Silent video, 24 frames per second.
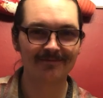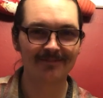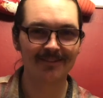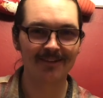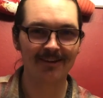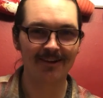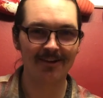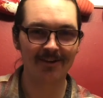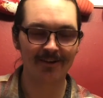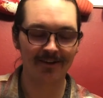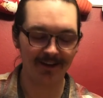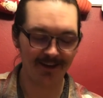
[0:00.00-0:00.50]

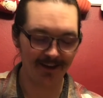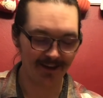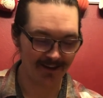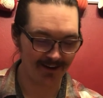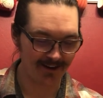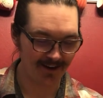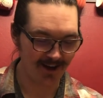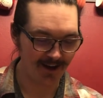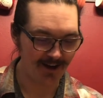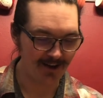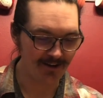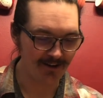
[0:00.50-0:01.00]
Okay, and
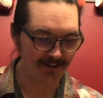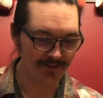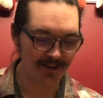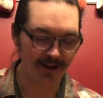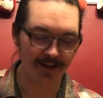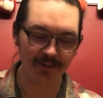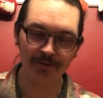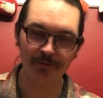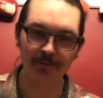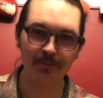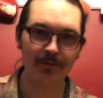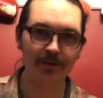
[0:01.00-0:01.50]
now
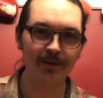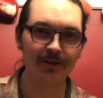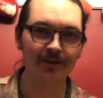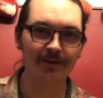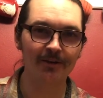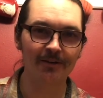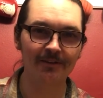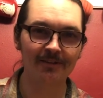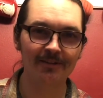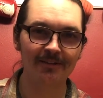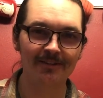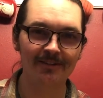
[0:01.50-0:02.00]
they're
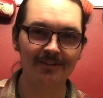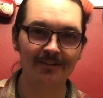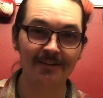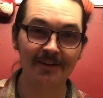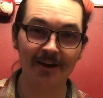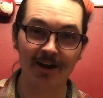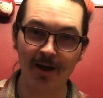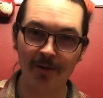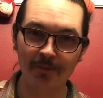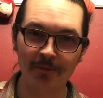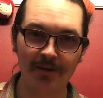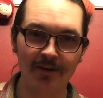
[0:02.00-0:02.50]
peeled,
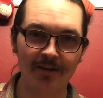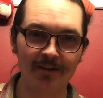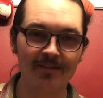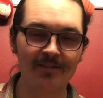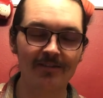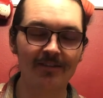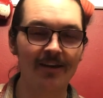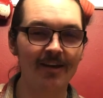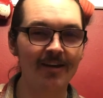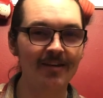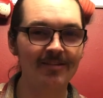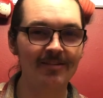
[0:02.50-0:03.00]
now I'm gonna
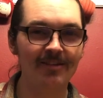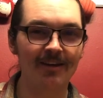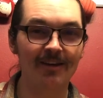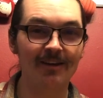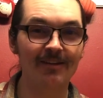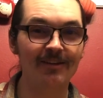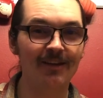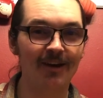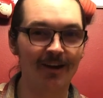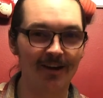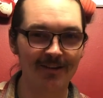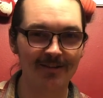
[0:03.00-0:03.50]
slice
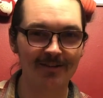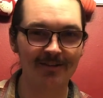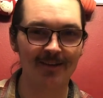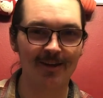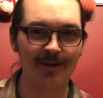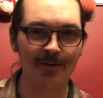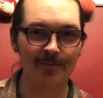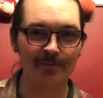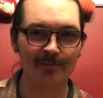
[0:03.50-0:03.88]
and dice them.